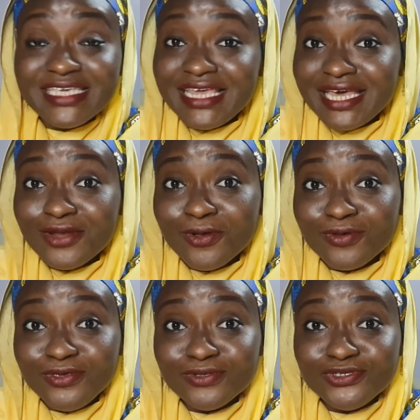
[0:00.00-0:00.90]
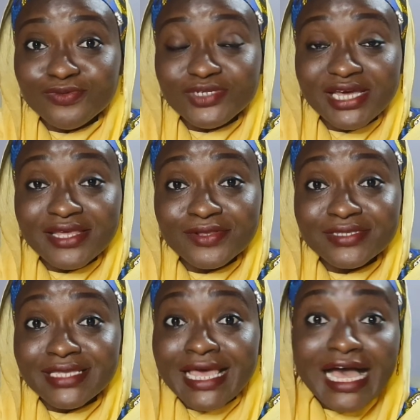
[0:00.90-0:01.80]
Skin and All YouTube channel.
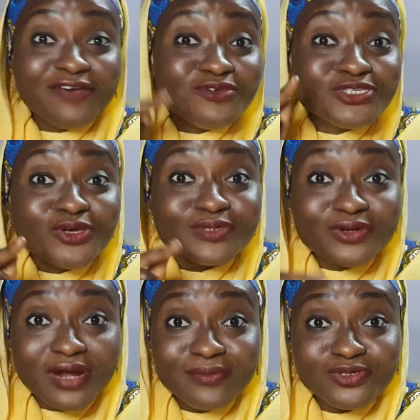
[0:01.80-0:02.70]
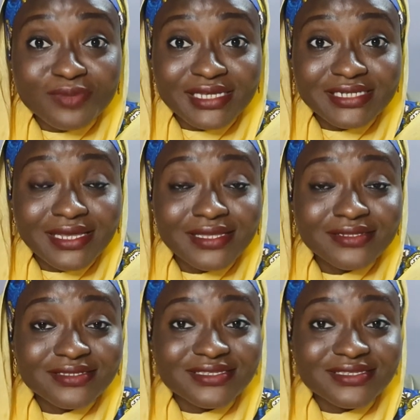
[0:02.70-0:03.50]
Have you subscribed to my channel?